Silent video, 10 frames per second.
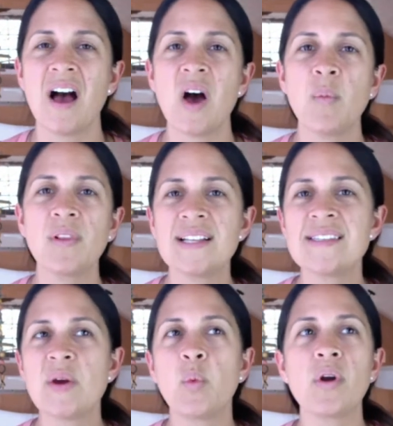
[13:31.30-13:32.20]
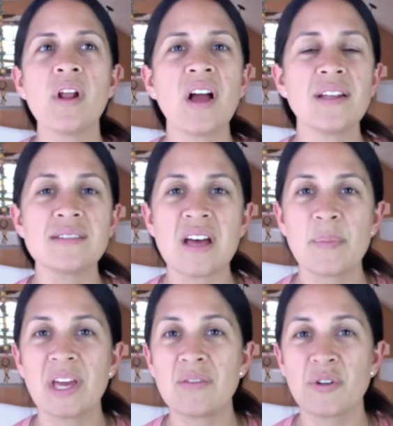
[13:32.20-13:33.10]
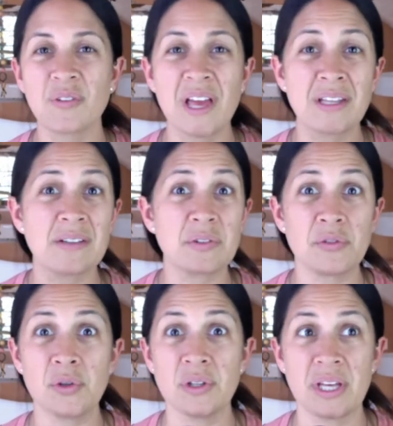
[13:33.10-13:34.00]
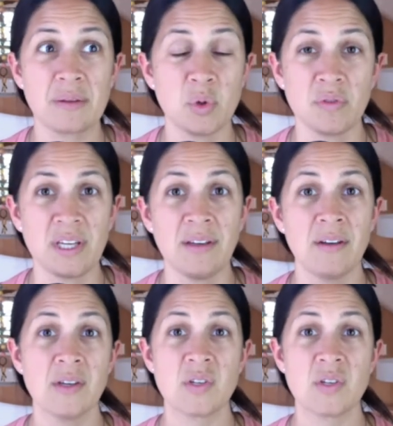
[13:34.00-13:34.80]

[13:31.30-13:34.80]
um, let's say we're not going to stop again for the length of a full length movie.